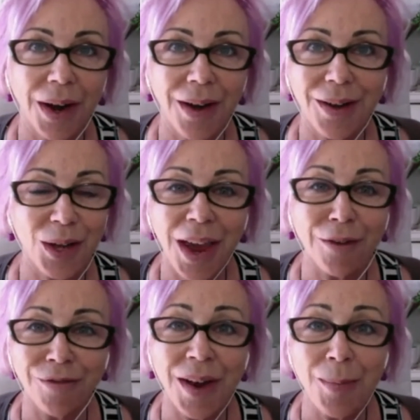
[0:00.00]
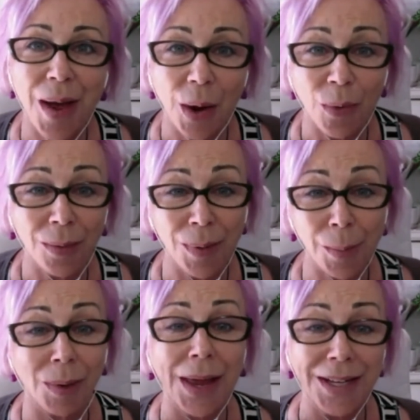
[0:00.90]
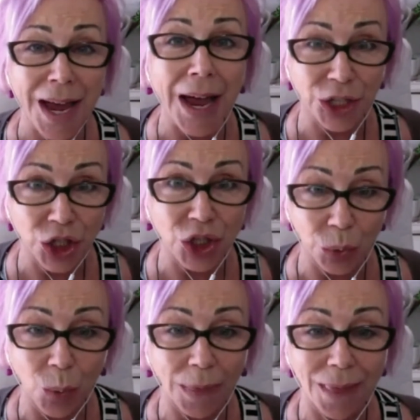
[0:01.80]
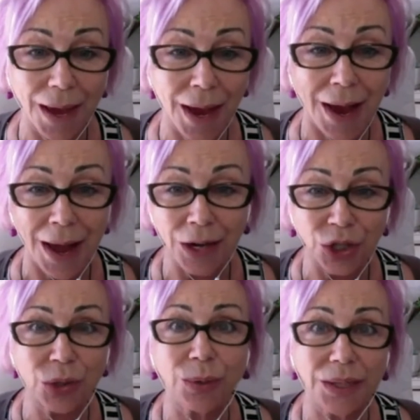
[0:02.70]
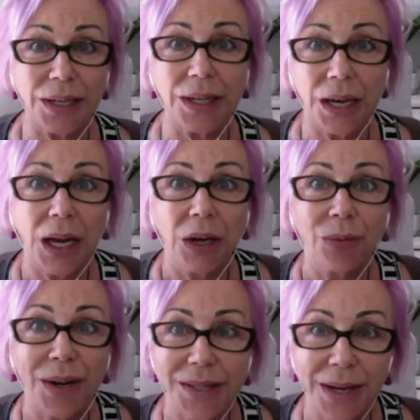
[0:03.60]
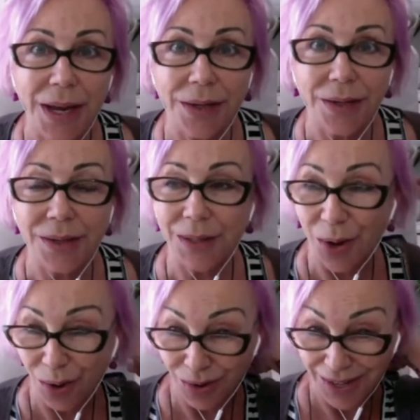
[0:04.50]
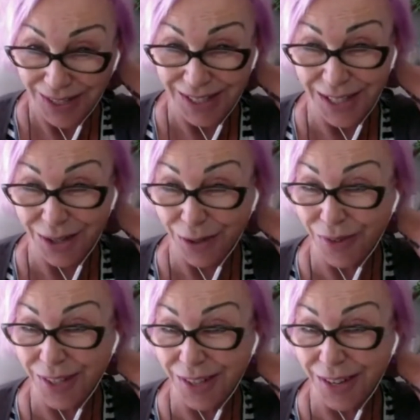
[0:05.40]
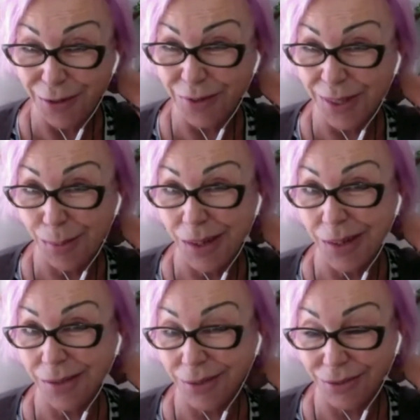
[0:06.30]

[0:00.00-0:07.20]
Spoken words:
You get feedback when people are touched, when they are actually resonated. So consider, if you don't get feedback, it